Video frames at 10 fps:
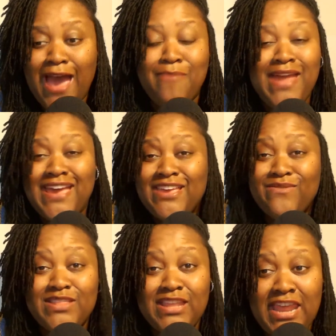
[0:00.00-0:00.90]
I'm not
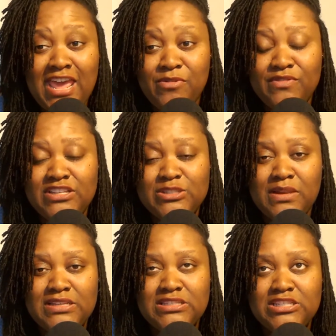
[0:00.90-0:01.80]
giving the name of these
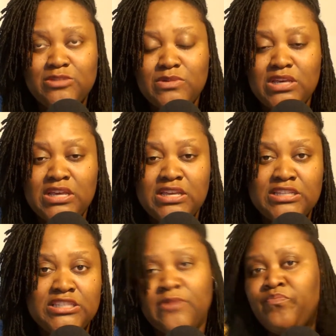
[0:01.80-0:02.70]
places because